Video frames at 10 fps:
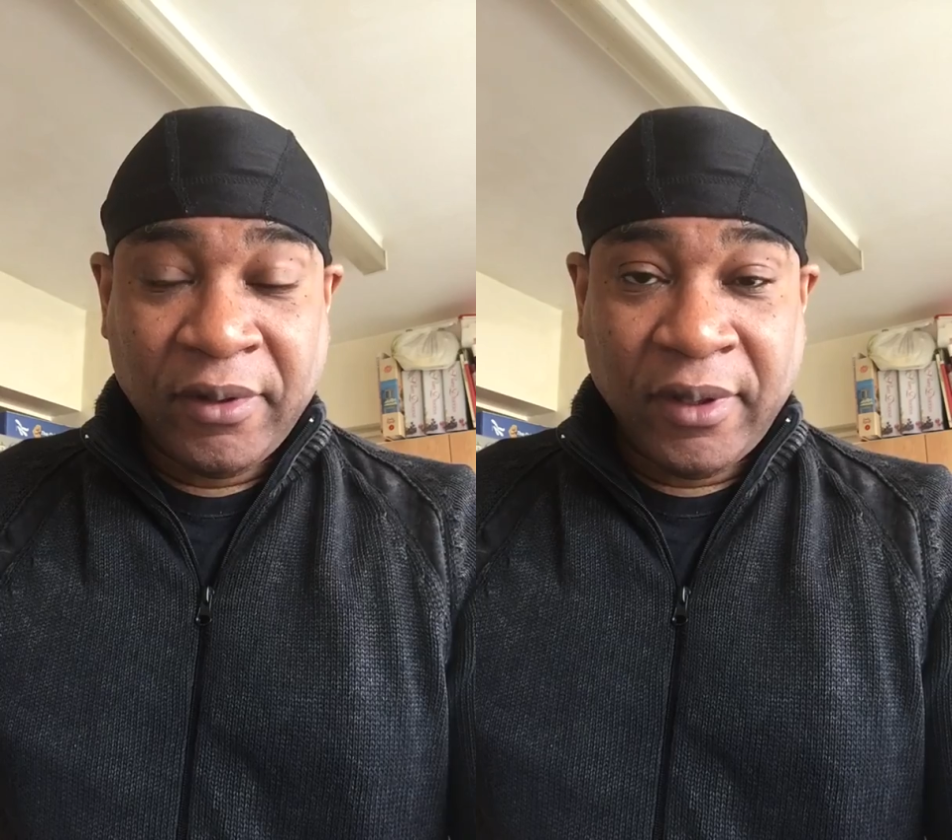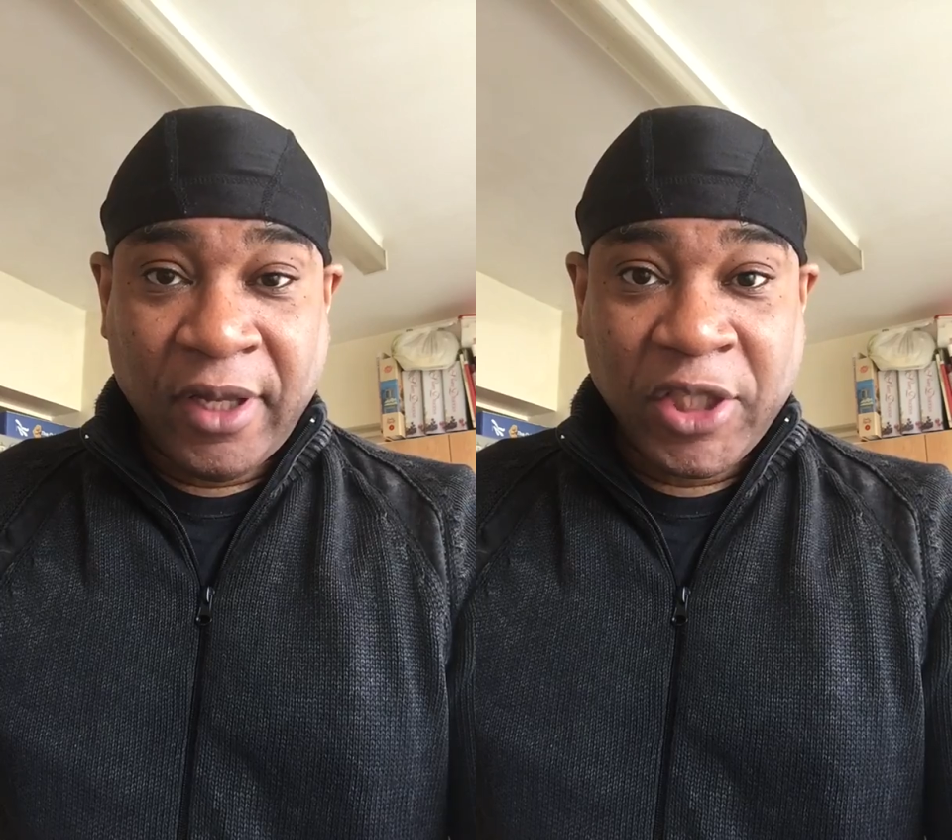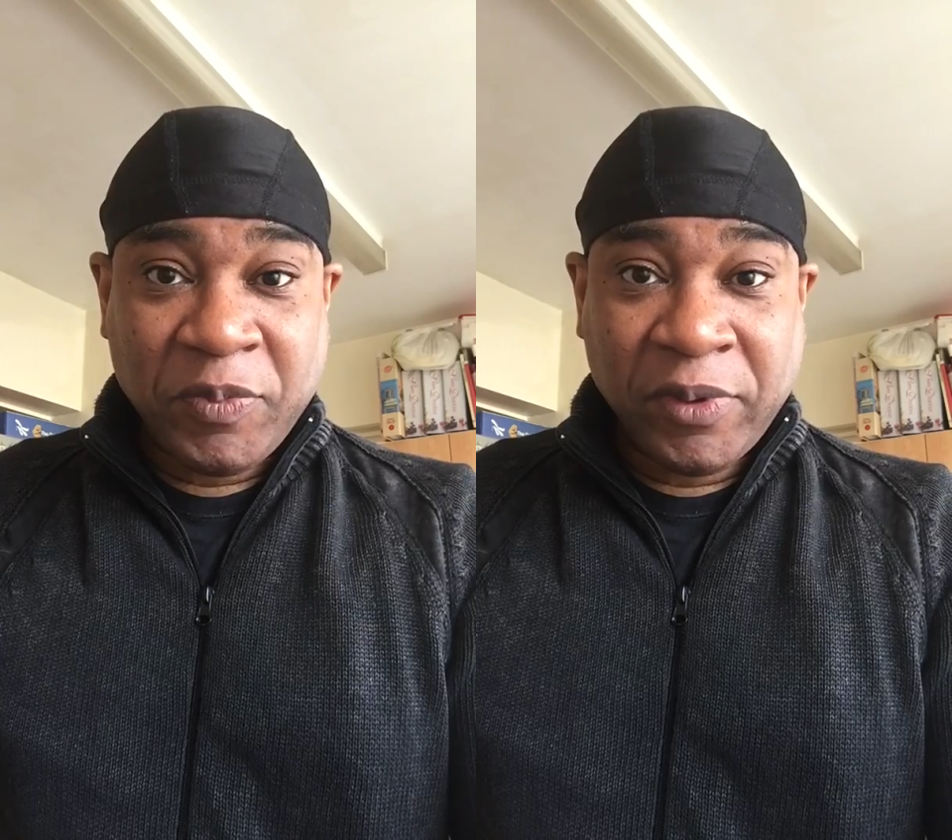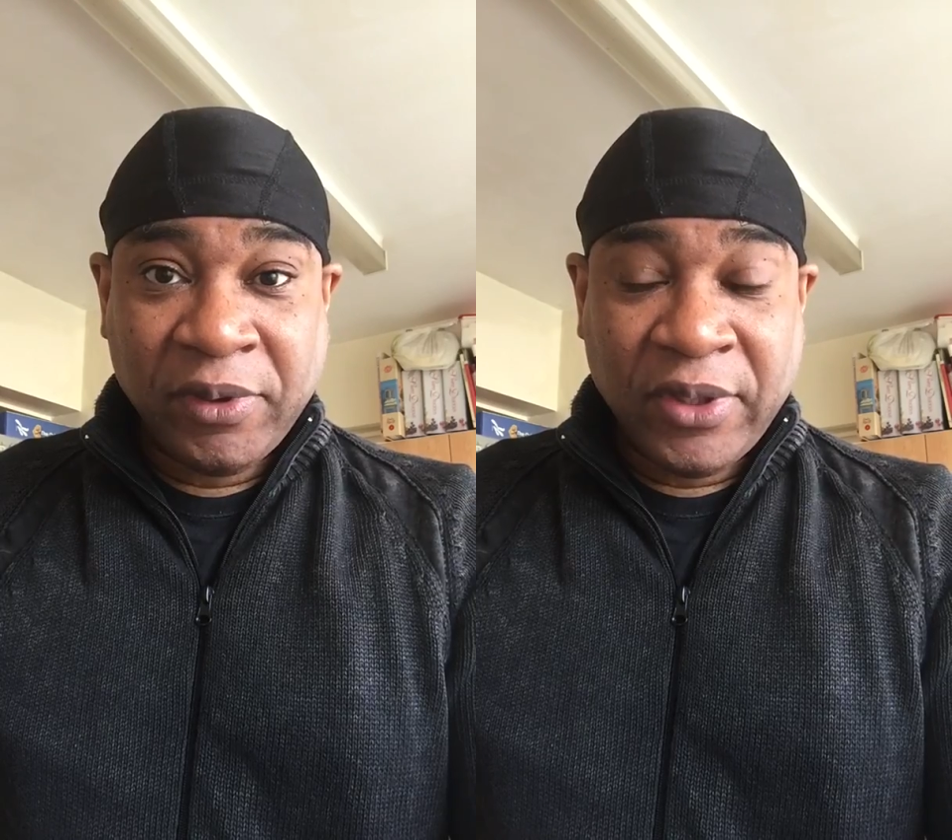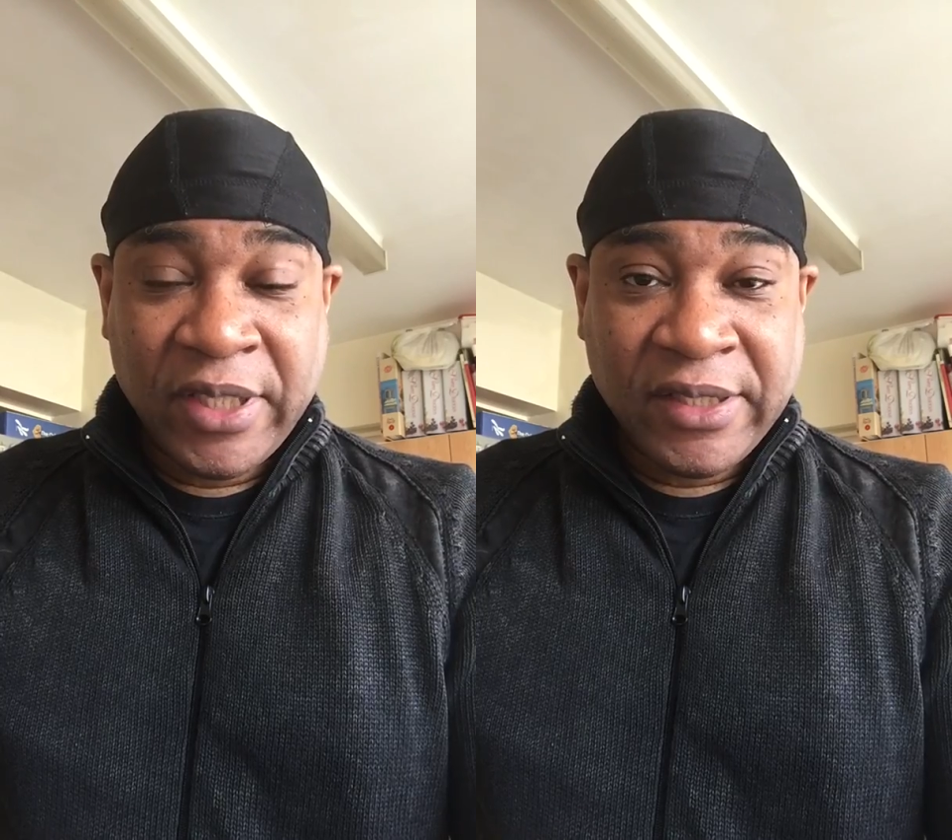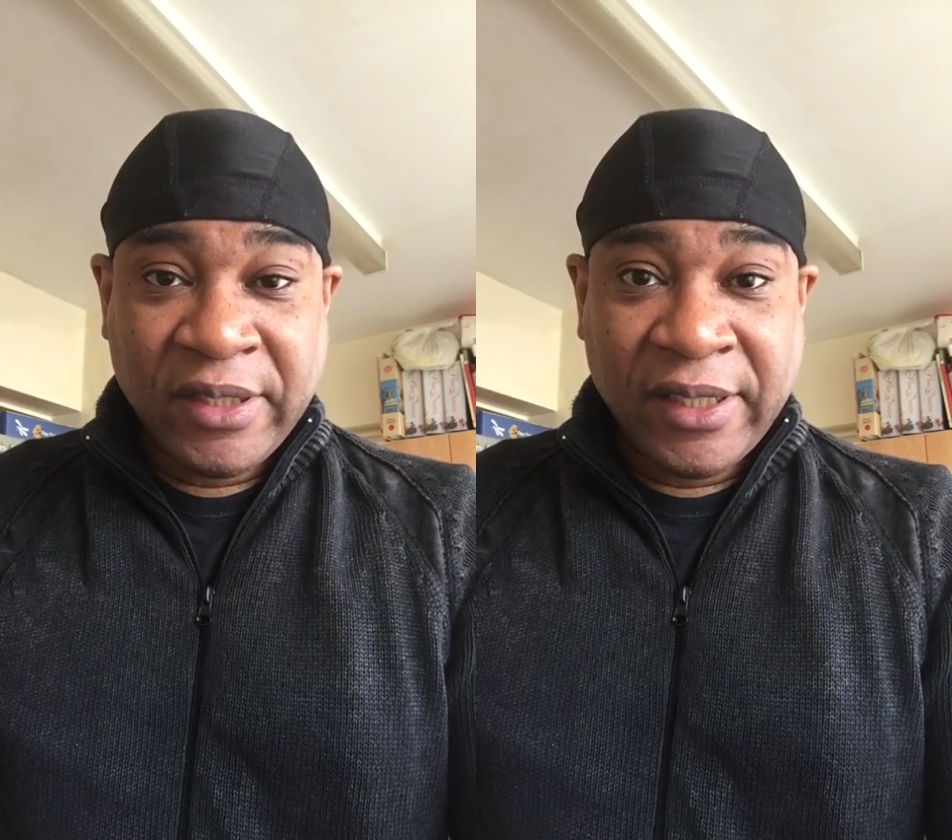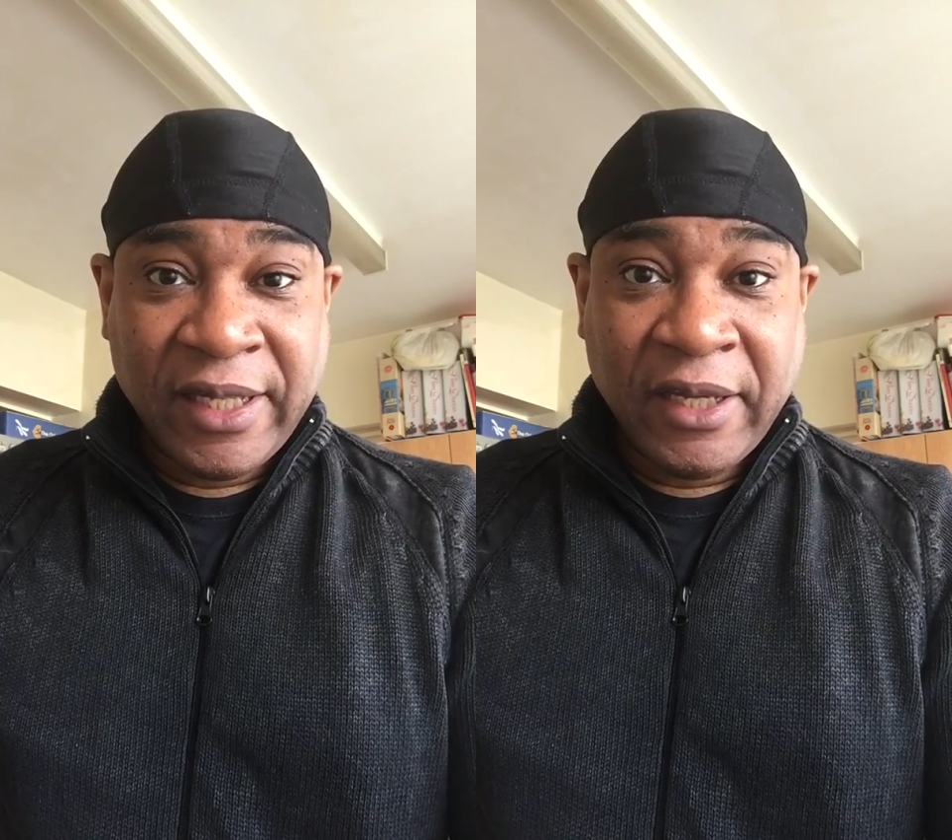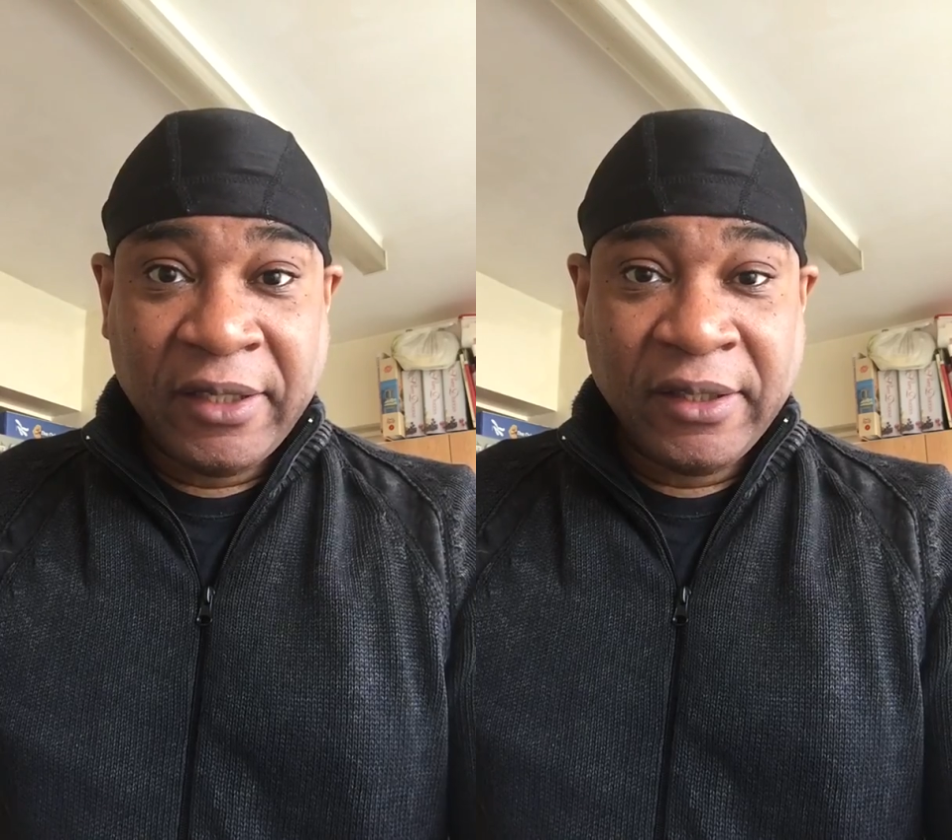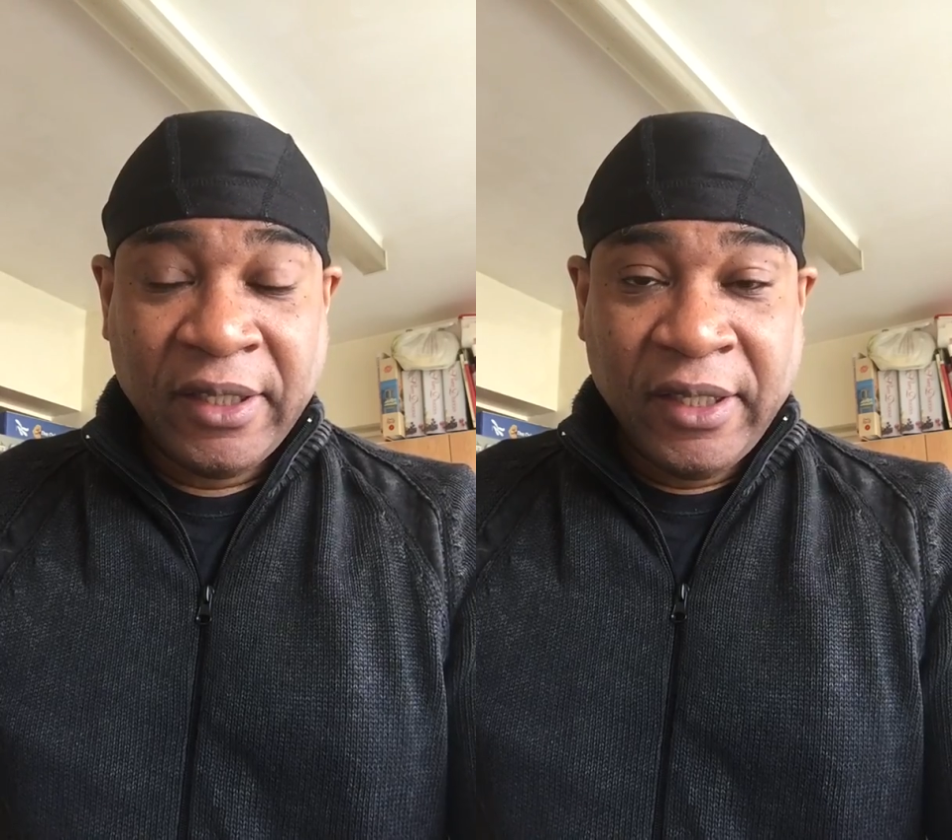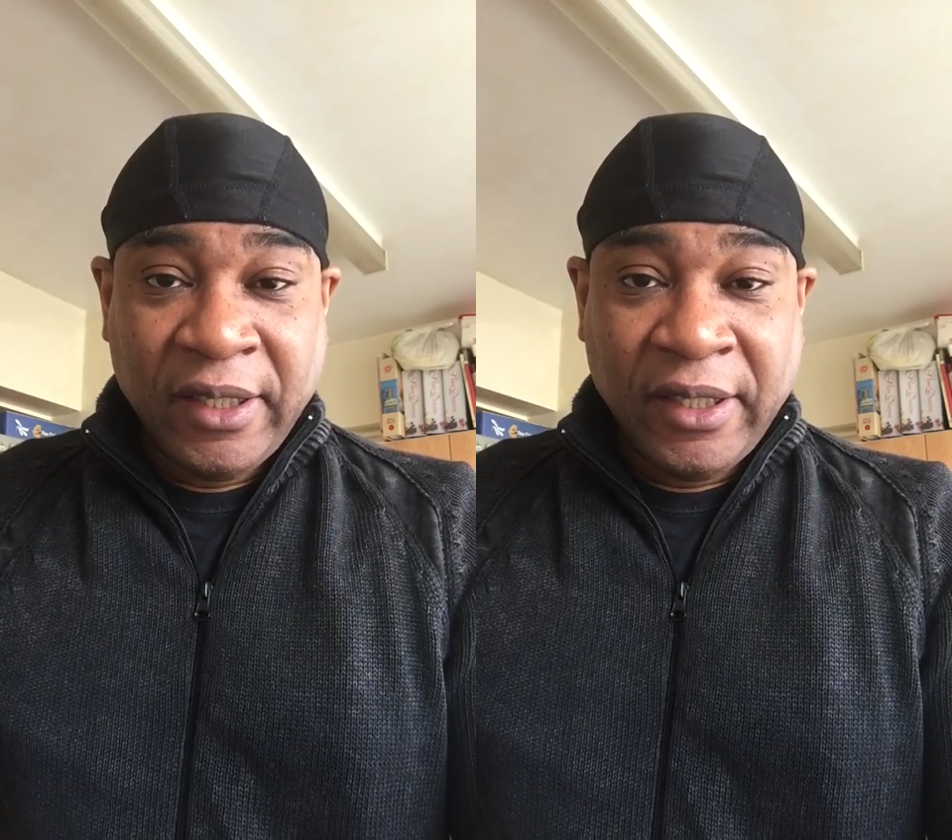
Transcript: Hospital isn't allowing